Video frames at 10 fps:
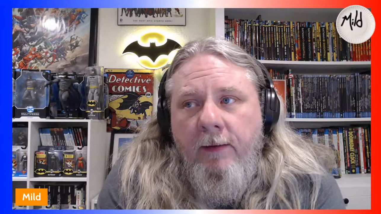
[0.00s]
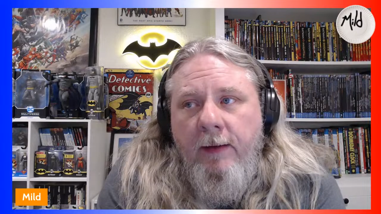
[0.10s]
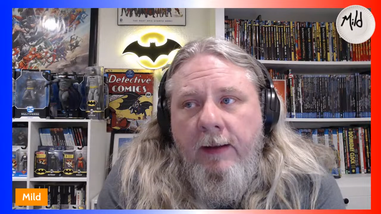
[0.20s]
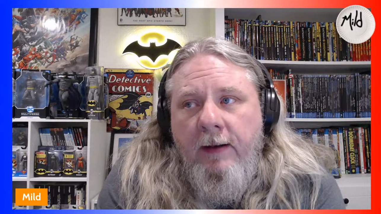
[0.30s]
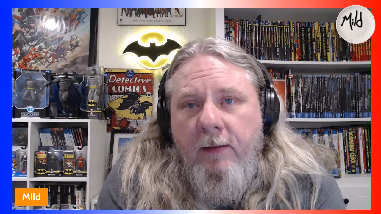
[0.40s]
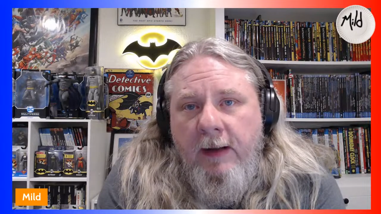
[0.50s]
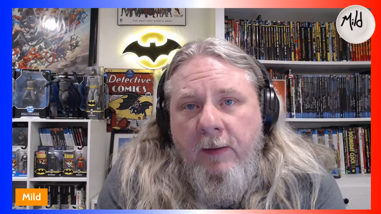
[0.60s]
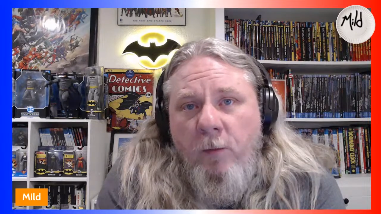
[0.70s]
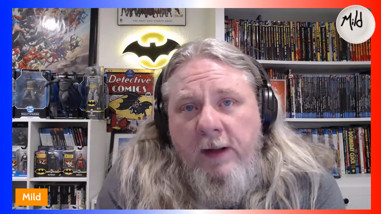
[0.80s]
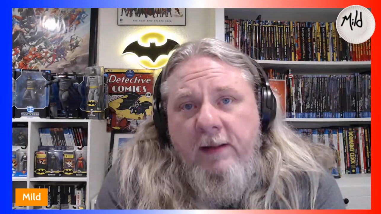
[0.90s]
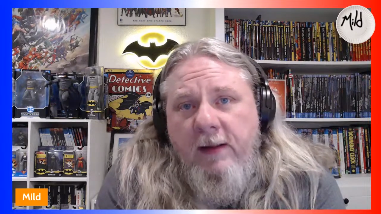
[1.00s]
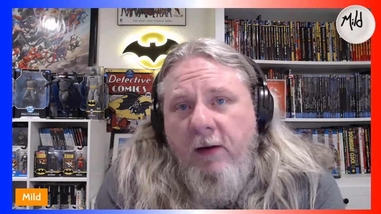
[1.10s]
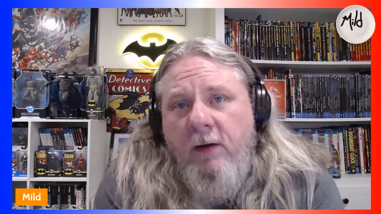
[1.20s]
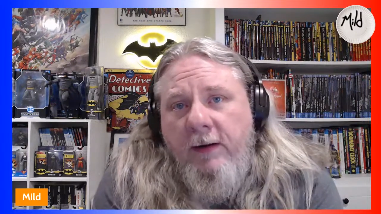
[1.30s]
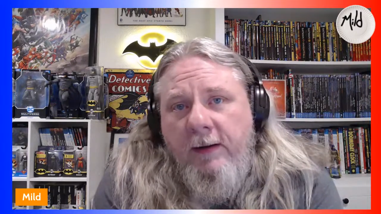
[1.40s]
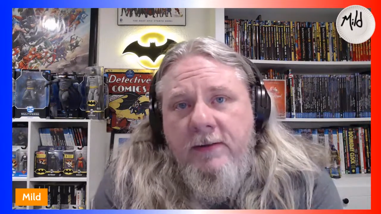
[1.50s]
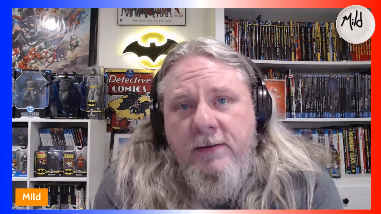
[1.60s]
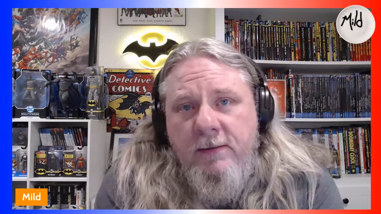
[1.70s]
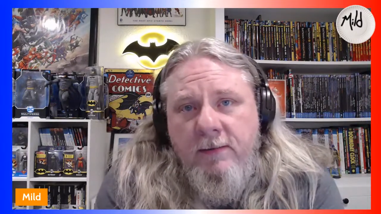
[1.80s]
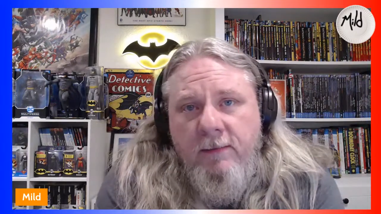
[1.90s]
And we, the
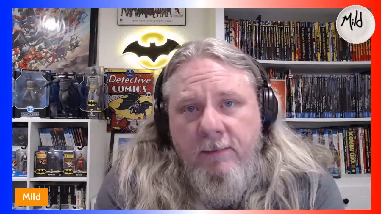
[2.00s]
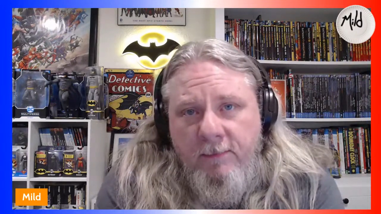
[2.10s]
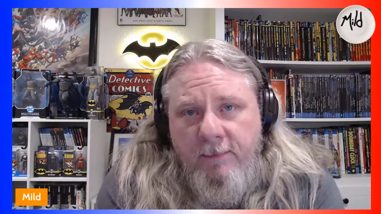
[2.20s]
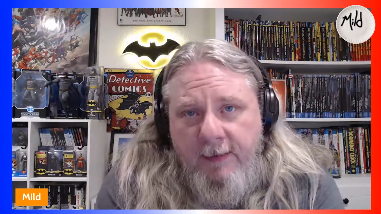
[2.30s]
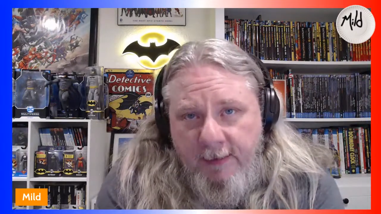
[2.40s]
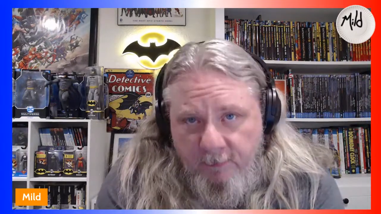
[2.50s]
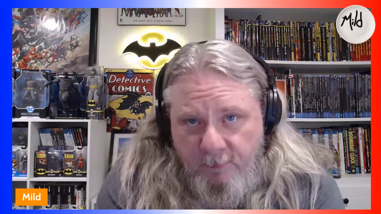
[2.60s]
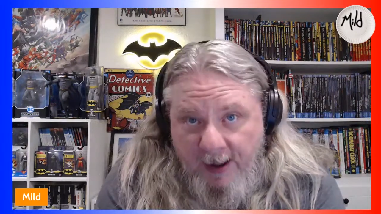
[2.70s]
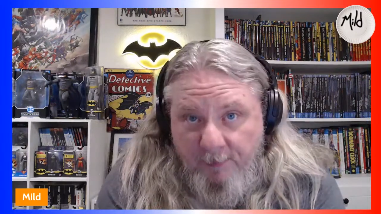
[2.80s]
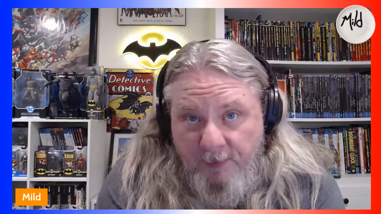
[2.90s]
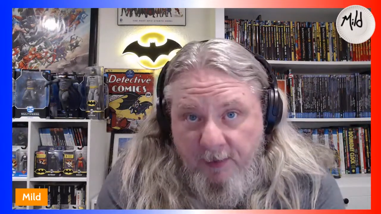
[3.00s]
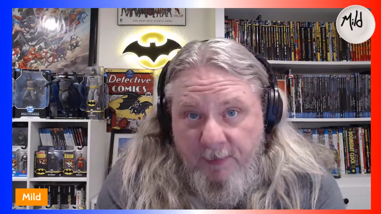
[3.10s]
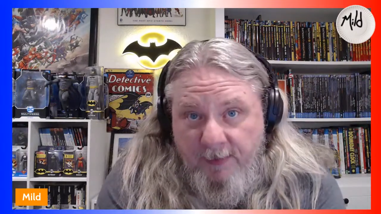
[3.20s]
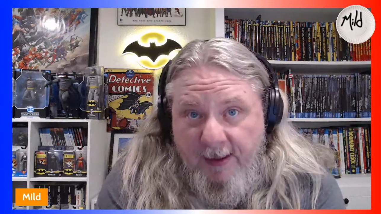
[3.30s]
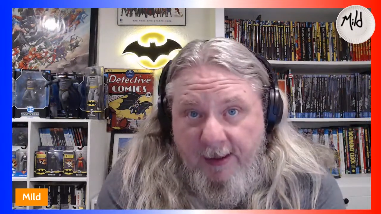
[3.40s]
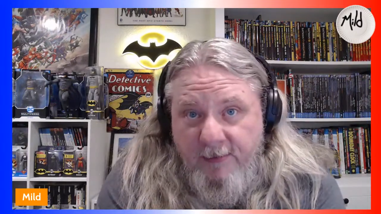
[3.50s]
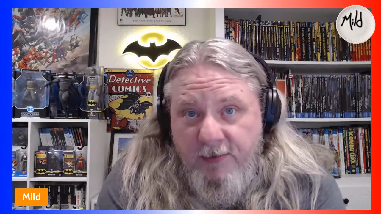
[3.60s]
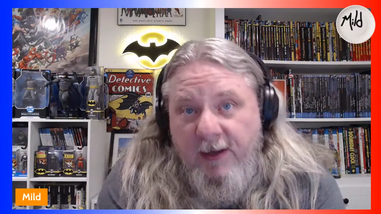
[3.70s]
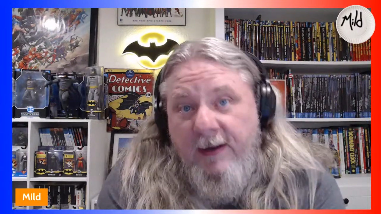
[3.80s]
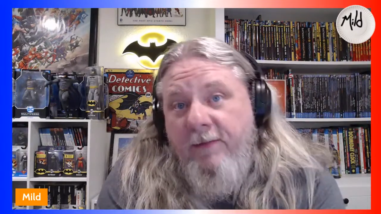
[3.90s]
audience, getting wrapped up in that,
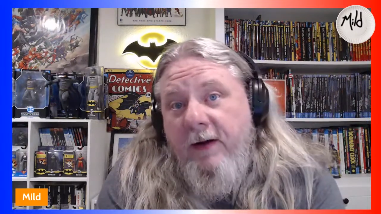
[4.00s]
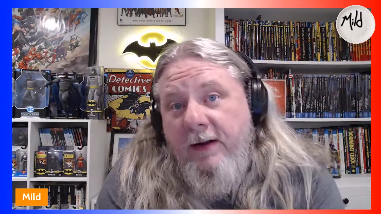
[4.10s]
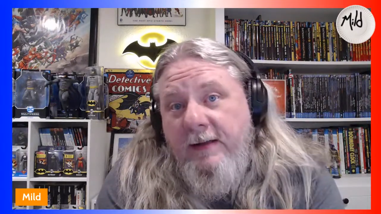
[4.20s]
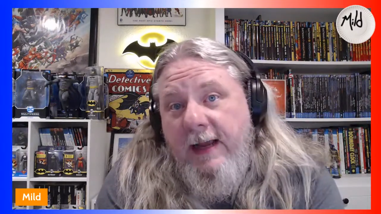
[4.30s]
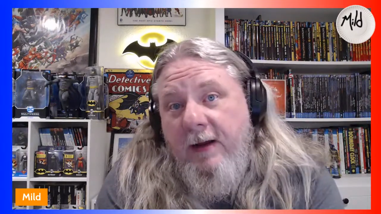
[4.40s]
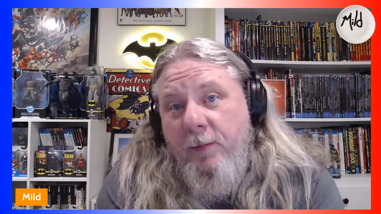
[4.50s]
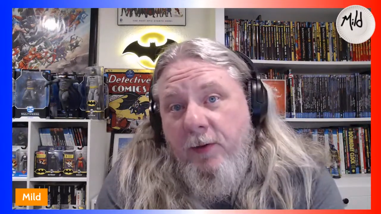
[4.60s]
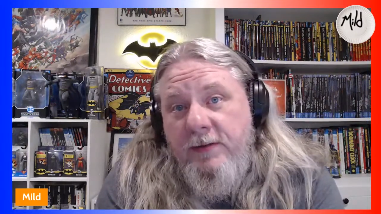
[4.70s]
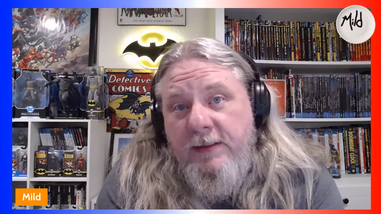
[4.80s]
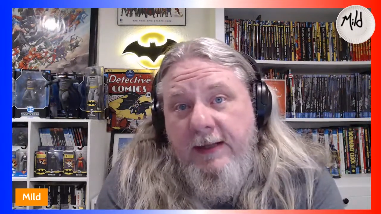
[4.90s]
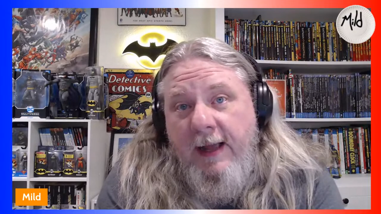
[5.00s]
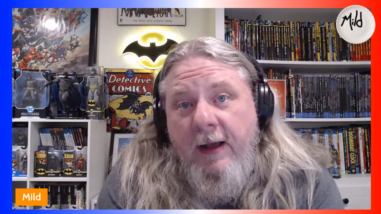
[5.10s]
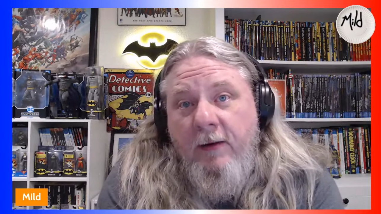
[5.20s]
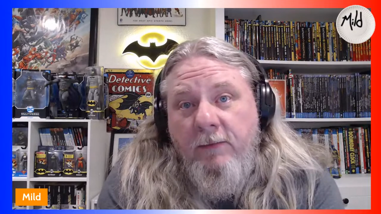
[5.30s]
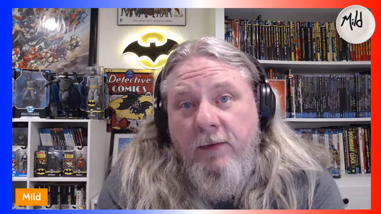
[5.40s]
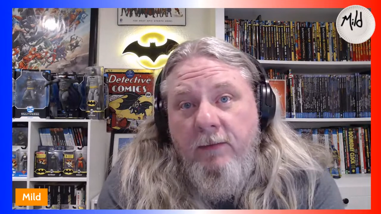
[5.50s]
trying to fucking take a person down,